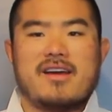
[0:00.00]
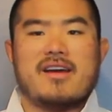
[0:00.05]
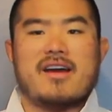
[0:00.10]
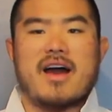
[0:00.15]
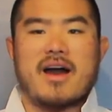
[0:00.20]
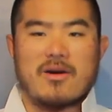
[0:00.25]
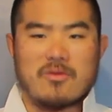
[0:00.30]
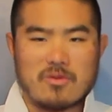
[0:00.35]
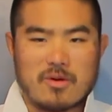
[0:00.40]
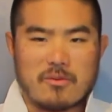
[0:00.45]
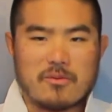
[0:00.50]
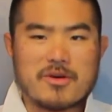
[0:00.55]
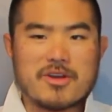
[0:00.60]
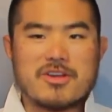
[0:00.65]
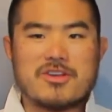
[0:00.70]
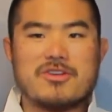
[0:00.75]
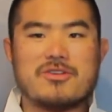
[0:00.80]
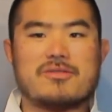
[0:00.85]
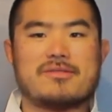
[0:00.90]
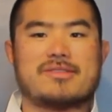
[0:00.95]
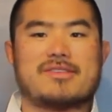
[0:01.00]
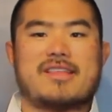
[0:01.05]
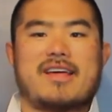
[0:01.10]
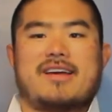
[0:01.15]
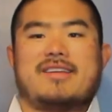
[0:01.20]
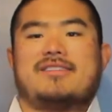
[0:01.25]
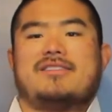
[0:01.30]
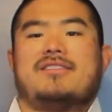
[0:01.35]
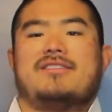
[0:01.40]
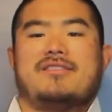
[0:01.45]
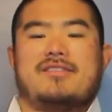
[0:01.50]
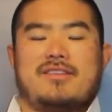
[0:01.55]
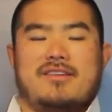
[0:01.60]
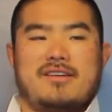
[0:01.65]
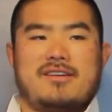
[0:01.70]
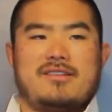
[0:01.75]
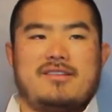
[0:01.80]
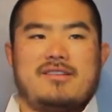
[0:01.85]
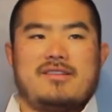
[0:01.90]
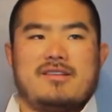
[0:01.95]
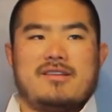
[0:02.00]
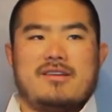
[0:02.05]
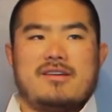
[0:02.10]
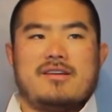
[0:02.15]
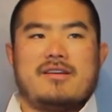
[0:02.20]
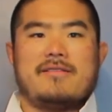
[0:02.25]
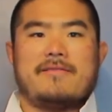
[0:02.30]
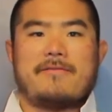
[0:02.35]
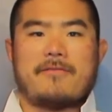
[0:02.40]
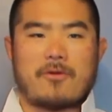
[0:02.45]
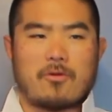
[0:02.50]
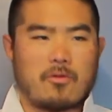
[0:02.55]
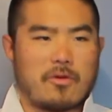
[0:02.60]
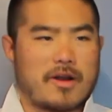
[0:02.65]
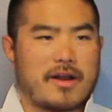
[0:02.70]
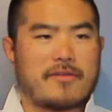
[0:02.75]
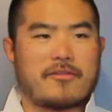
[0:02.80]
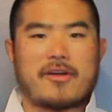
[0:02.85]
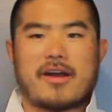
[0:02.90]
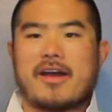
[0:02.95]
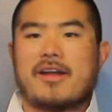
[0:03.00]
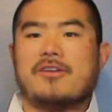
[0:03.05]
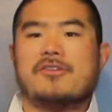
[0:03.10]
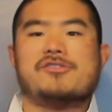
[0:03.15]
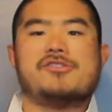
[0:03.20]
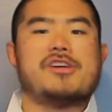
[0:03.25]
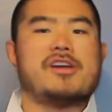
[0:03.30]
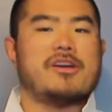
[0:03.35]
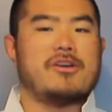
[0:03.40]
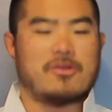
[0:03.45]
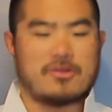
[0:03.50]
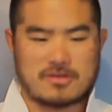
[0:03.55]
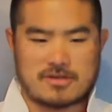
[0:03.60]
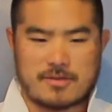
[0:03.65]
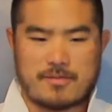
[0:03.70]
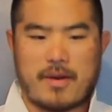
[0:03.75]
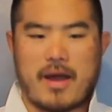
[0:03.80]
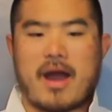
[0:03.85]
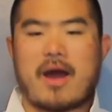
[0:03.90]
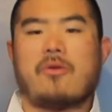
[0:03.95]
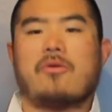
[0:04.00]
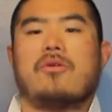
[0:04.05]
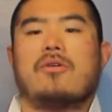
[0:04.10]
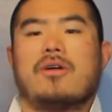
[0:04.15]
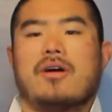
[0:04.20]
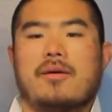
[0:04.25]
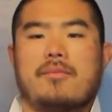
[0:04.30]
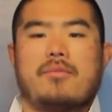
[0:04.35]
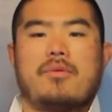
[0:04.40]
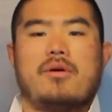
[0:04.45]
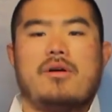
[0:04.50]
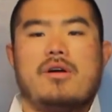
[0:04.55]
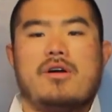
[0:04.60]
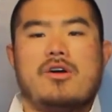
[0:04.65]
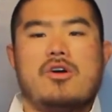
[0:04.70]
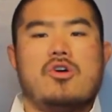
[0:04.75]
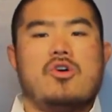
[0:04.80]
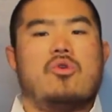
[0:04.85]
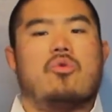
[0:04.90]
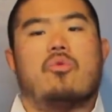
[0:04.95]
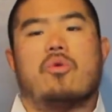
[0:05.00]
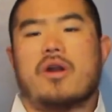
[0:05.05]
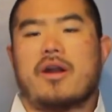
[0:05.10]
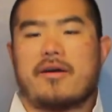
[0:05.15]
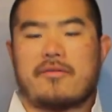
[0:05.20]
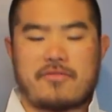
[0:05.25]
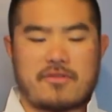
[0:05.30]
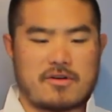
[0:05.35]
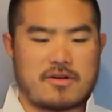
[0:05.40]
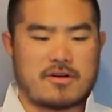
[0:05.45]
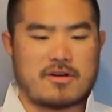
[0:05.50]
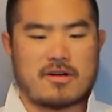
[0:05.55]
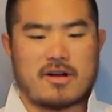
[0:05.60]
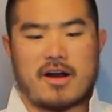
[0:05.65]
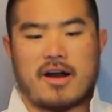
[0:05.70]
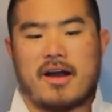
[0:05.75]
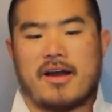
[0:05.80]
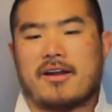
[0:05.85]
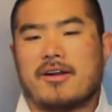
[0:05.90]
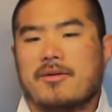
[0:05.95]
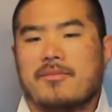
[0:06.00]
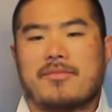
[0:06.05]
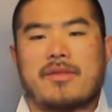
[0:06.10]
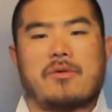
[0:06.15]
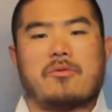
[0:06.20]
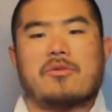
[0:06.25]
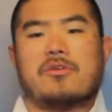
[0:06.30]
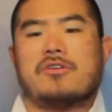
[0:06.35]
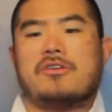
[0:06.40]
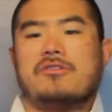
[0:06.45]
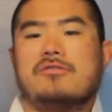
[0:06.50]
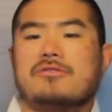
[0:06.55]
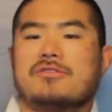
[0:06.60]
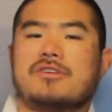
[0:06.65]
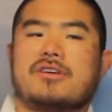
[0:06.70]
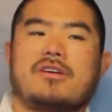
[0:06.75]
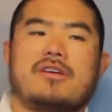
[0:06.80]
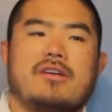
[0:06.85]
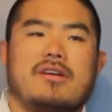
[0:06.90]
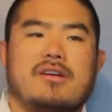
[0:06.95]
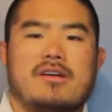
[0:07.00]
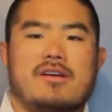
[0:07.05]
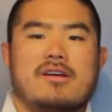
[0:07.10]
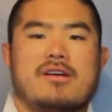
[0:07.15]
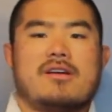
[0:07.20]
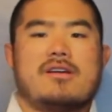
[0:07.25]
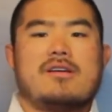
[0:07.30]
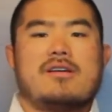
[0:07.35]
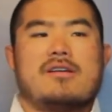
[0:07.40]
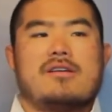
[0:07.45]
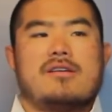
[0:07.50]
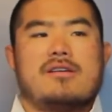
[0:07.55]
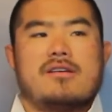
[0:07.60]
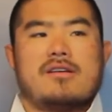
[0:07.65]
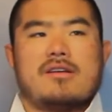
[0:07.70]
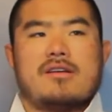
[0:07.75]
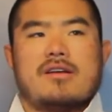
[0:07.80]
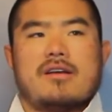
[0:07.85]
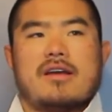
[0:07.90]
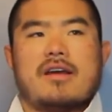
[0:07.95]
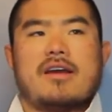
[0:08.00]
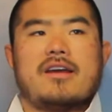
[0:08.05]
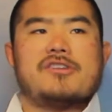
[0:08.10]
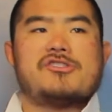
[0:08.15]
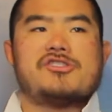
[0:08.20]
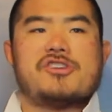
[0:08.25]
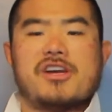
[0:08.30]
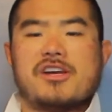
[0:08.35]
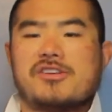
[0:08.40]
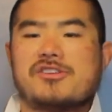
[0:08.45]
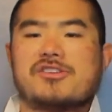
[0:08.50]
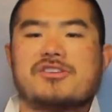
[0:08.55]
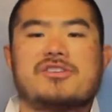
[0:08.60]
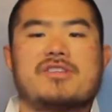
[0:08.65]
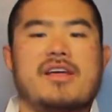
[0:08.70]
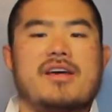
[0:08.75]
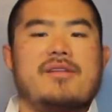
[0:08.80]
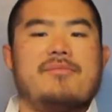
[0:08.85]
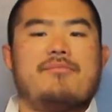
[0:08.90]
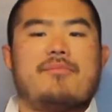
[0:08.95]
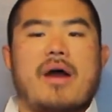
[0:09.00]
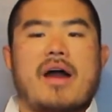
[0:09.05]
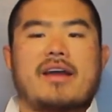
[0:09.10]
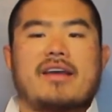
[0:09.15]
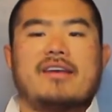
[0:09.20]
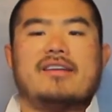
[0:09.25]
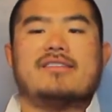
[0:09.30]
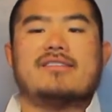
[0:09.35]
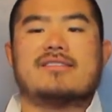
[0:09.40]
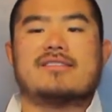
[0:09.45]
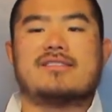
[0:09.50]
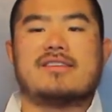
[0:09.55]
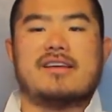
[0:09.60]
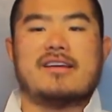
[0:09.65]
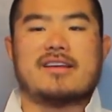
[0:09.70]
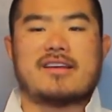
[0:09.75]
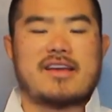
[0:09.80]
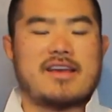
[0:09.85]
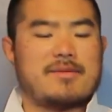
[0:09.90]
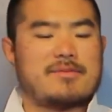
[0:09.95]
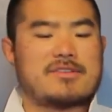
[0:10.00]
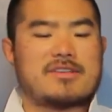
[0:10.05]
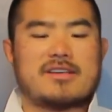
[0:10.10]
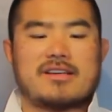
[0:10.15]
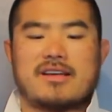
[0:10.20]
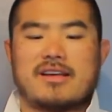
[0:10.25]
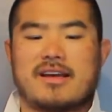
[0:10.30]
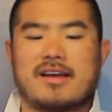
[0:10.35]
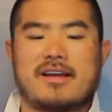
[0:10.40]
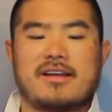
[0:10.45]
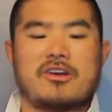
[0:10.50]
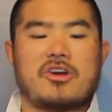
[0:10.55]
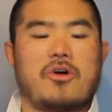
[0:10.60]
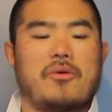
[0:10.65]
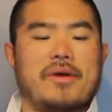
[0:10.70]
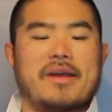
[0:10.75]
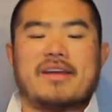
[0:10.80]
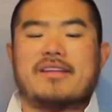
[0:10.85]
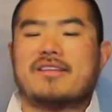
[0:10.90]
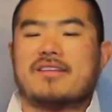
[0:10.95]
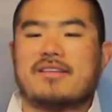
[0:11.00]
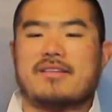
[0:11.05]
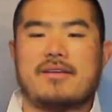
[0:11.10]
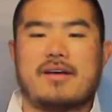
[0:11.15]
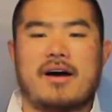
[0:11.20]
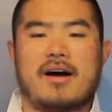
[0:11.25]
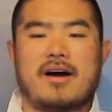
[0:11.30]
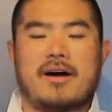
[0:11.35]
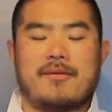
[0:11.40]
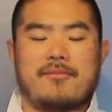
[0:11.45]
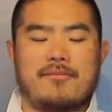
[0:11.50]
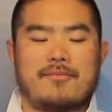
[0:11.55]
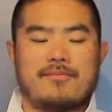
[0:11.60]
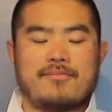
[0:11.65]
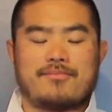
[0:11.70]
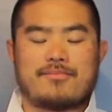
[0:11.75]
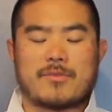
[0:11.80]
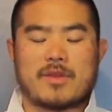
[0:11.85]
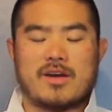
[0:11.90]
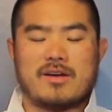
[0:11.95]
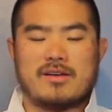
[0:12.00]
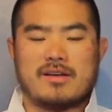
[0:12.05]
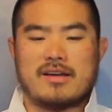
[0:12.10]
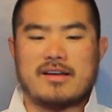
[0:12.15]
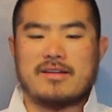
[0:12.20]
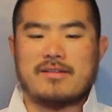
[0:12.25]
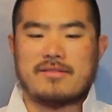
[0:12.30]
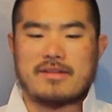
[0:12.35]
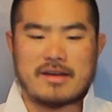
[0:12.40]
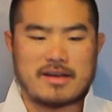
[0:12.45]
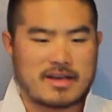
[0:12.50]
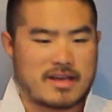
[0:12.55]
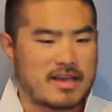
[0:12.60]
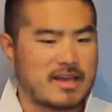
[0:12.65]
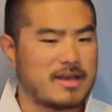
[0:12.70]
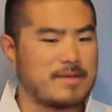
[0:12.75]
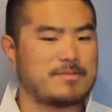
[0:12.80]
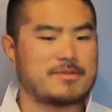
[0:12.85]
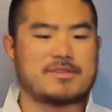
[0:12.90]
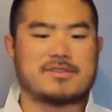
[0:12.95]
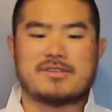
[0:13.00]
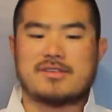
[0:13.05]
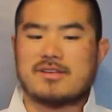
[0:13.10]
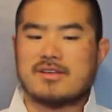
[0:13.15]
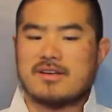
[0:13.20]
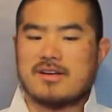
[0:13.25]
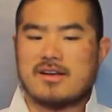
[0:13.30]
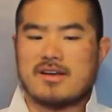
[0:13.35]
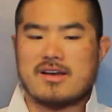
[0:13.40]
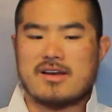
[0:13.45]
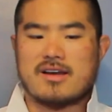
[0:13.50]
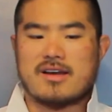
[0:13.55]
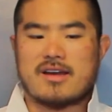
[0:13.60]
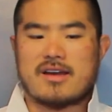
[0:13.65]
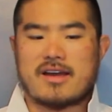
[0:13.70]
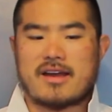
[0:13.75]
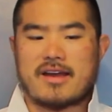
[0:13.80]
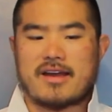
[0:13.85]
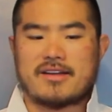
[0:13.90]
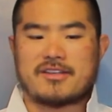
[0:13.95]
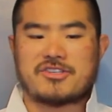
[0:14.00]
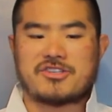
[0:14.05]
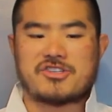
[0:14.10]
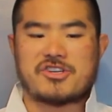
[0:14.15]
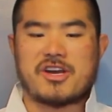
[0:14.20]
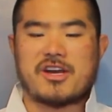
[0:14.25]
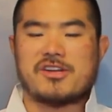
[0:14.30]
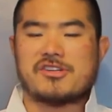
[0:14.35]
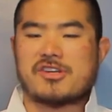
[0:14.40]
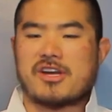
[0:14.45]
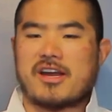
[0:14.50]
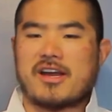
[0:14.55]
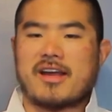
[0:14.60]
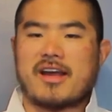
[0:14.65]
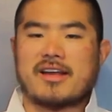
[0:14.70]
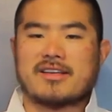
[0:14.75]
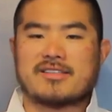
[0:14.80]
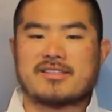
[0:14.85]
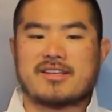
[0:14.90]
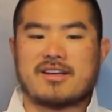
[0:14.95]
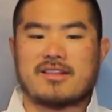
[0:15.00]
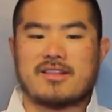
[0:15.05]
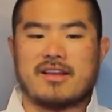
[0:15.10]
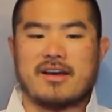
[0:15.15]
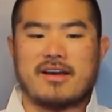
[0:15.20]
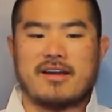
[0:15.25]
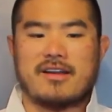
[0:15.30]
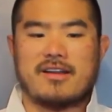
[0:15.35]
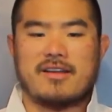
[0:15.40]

And when we use that sunlight for whatever energy or to power up whatever item that we're using, it changes then back into, it keeps going into, it keeps its change as sunlight.